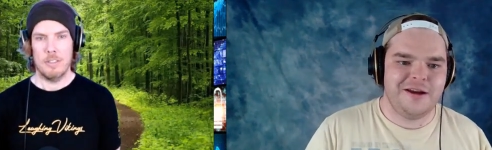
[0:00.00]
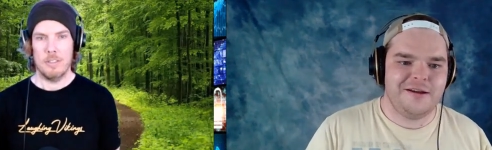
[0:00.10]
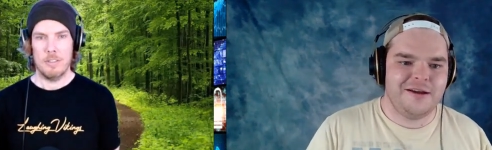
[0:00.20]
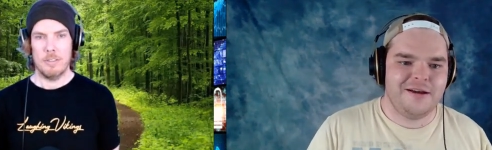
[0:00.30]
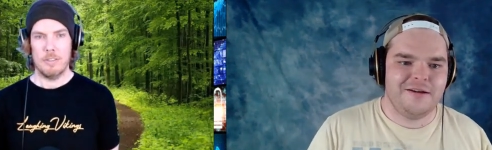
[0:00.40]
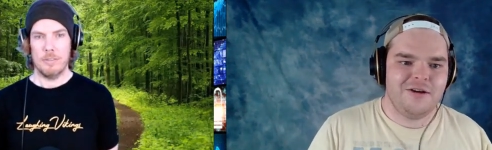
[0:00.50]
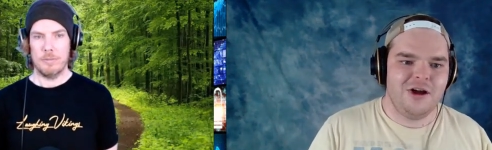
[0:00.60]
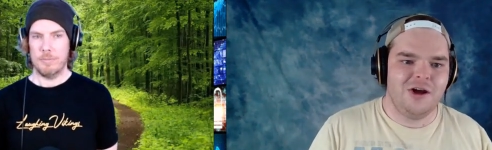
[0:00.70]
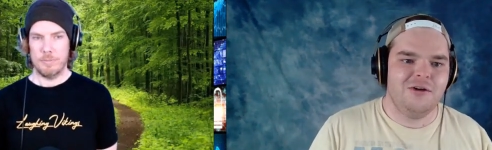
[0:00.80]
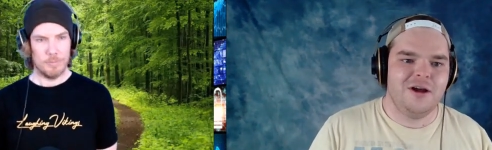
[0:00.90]
Speaker 1: and uh,
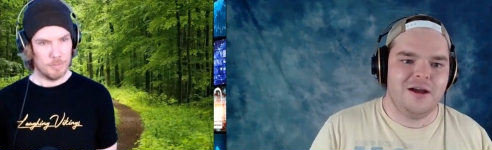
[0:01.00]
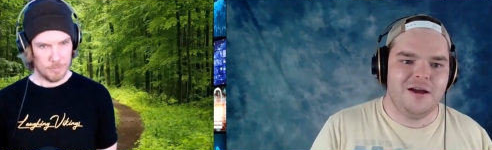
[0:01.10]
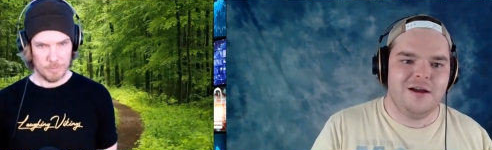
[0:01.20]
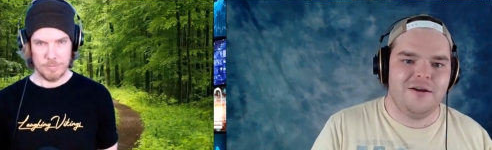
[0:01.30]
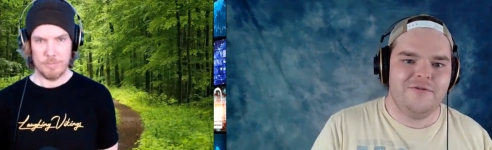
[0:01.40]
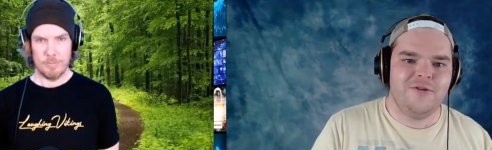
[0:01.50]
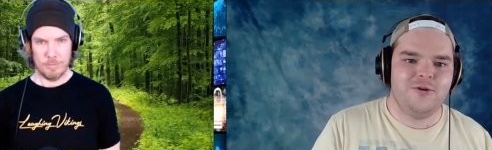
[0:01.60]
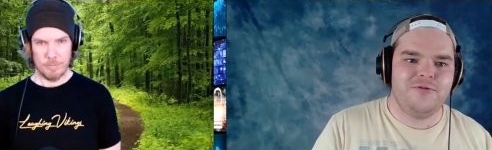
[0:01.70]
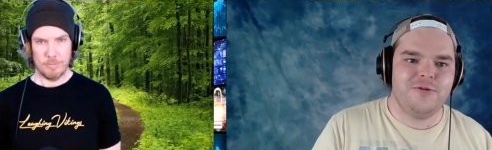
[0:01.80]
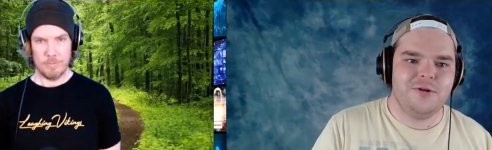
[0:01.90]
oh, uh, I'll
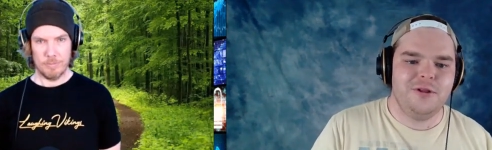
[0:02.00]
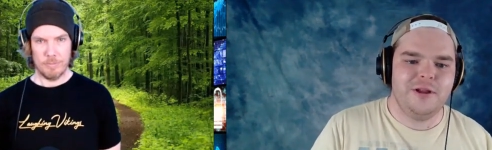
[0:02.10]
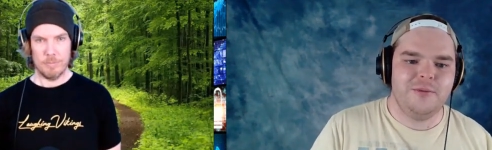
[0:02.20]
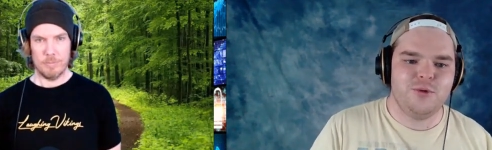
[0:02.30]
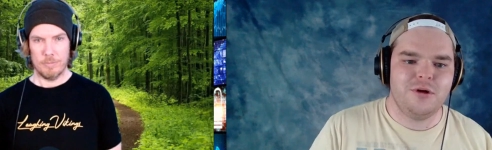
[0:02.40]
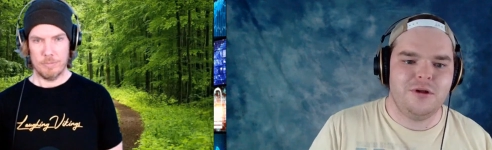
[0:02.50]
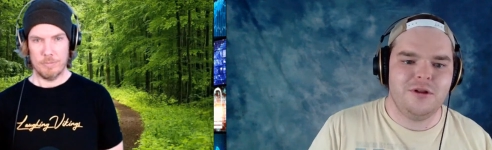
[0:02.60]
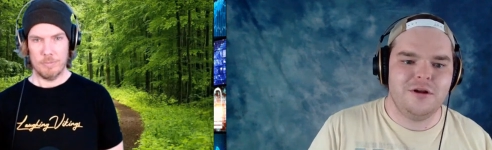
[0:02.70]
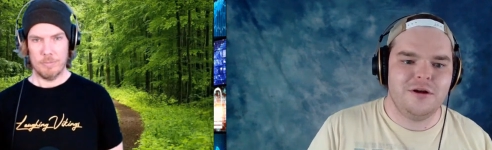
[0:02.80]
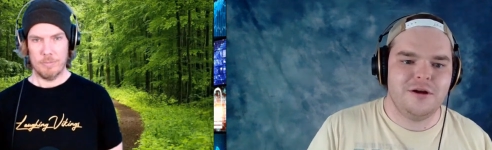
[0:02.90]
vote for
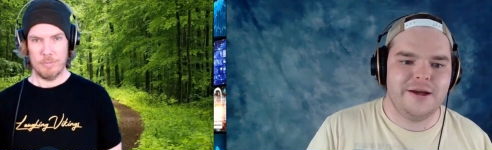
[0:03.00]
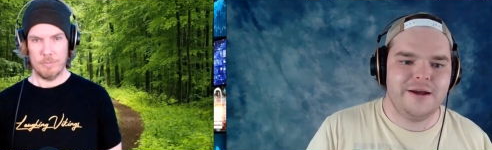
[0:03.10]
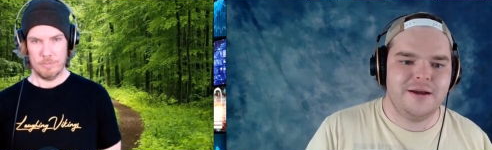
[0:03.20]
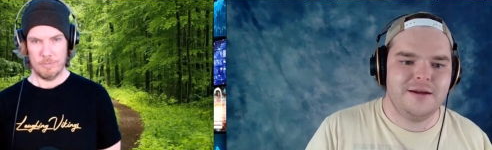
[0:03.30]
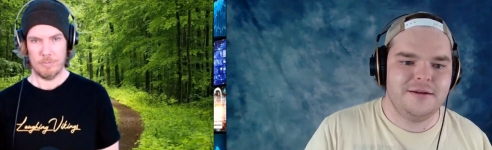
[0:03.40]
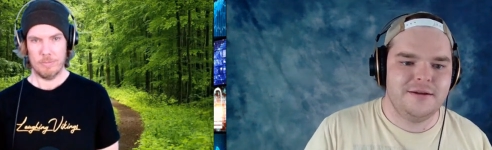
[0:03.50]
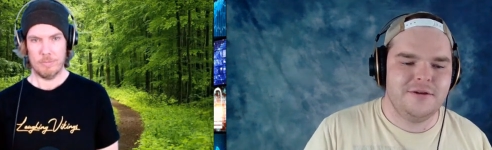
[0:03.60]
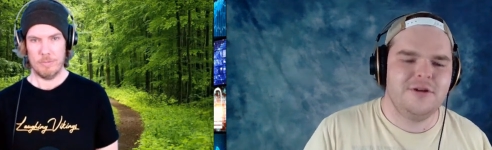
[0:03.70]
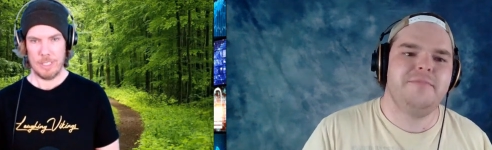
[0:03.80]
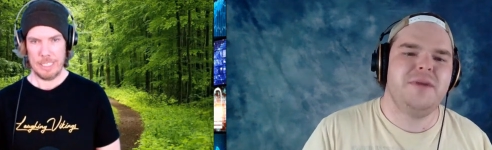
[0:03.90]
liberal or, uh,
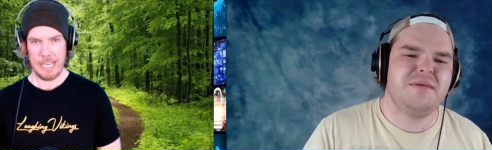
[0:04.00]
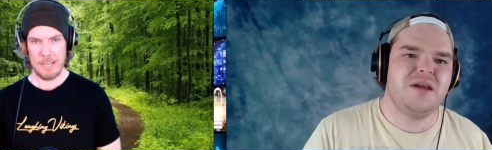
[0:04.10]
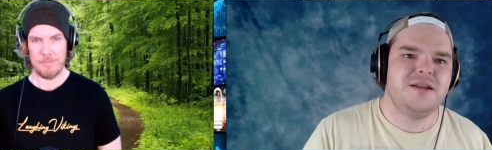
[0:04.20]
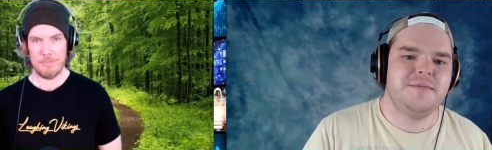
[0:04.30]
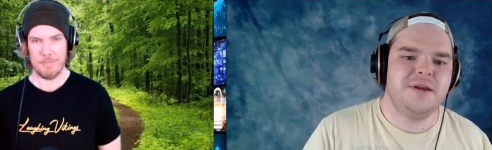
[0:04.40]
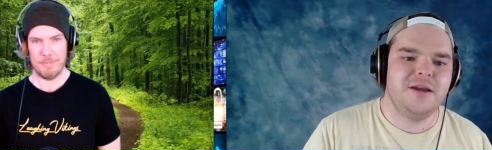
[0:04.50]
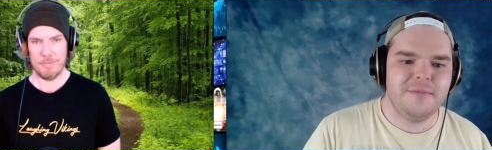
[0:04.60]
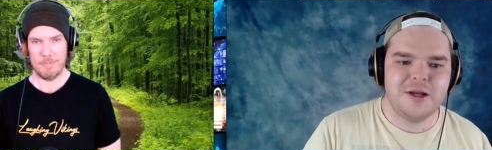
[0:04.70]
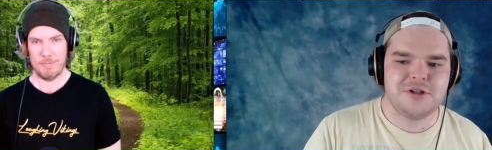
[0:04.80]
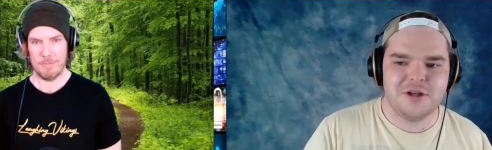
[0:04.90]
or yep. maybe N D P. I'm
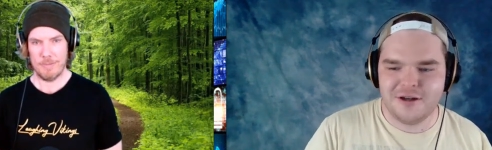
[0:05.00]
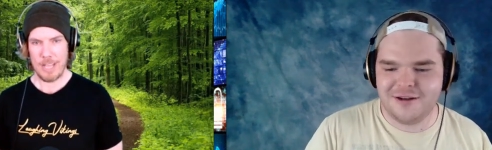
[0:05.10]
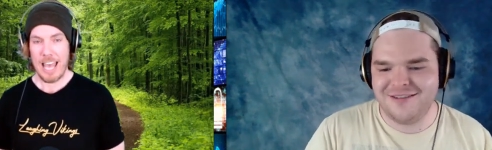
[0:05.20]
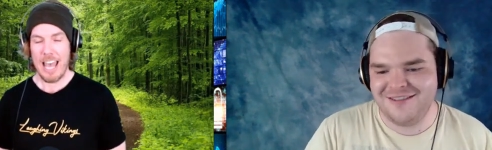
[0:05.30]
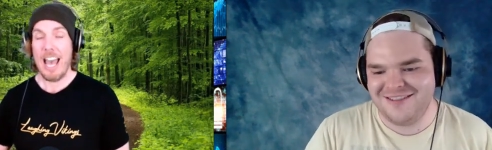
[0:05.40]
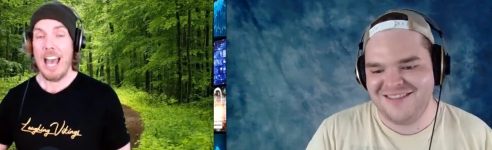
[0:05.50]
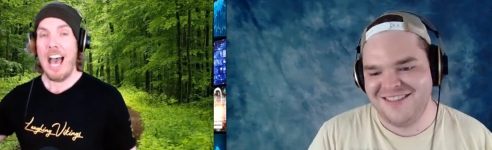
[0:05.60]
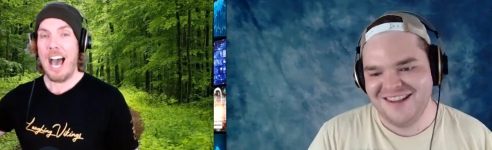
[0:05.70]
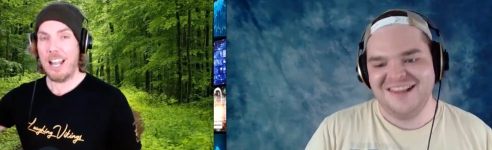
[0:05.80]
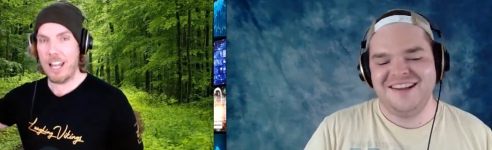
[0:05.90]
not sure.
Speaker 2: I'll
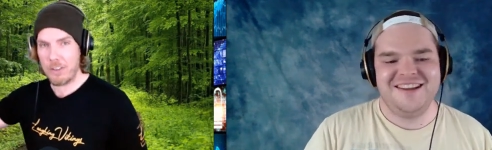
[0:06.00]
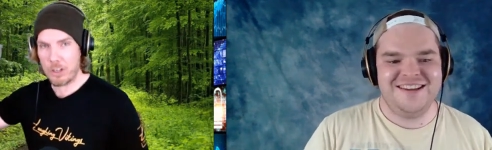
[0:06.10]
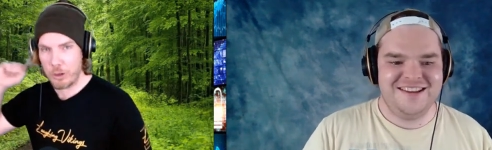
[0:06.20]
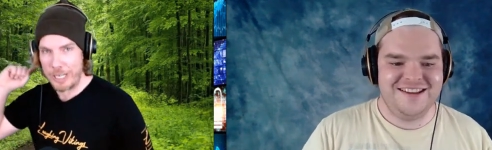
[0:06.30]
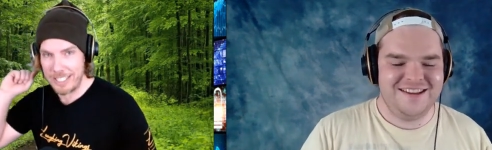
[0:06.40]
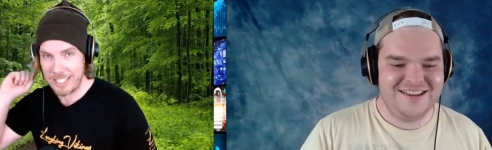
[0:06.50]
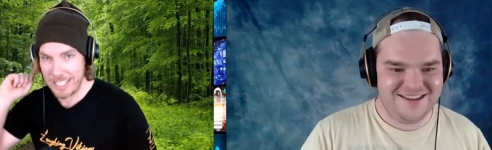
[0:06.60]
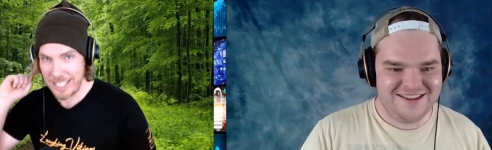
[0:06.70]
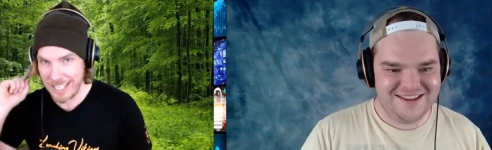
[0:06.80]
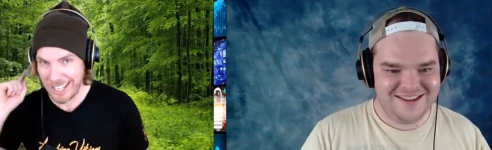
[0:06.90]
have a green tea
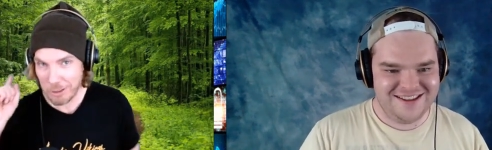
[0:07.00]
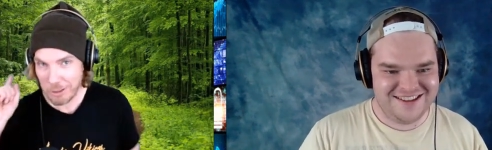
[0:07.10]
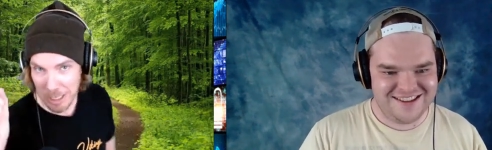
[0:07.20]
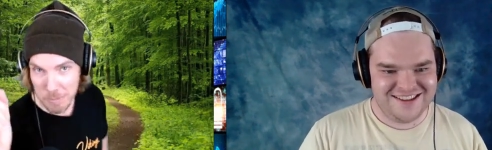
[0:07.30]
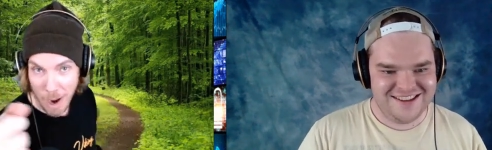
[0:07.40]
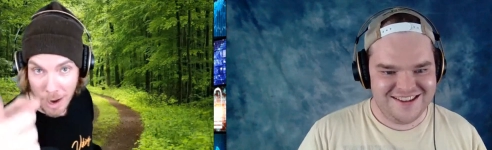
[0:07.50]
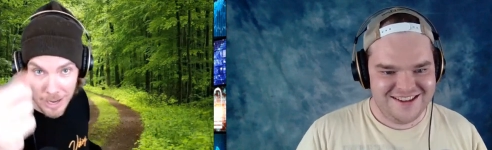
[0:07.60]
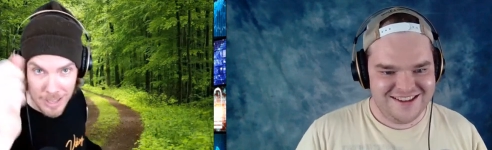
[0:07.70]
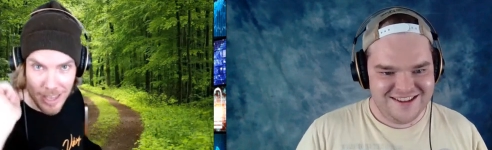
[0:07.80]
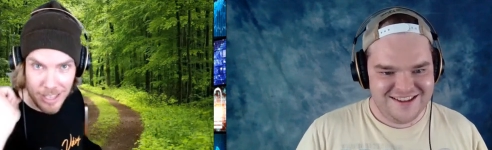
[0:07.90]
and a green party.
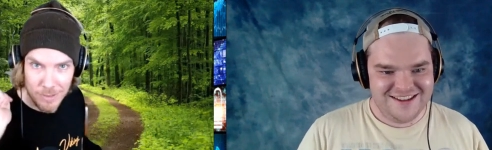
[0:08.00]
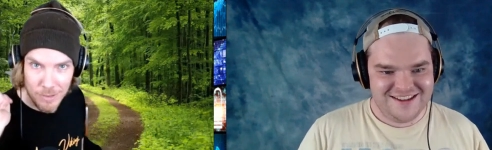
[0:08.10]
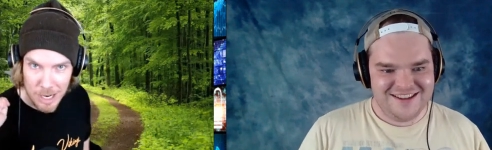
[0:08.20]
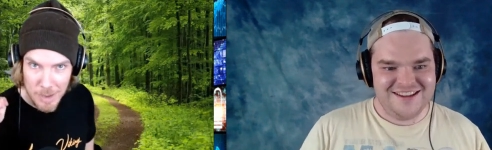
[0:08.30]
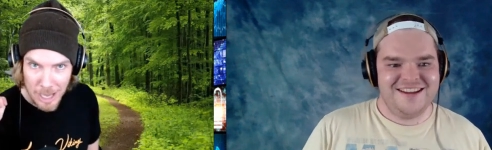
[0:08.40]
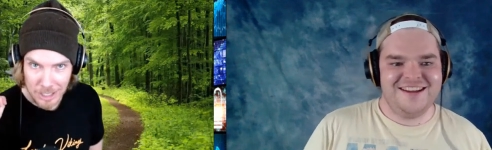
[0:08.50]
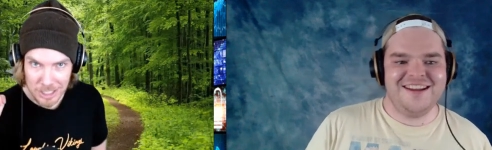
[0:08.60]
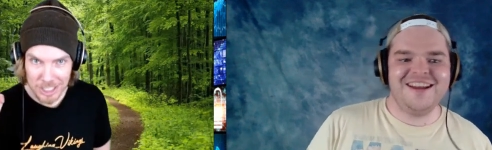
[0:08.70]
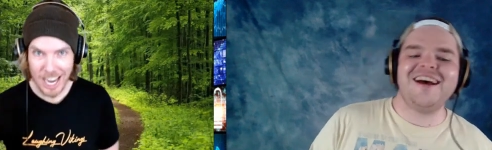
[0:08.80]
Thank you very much.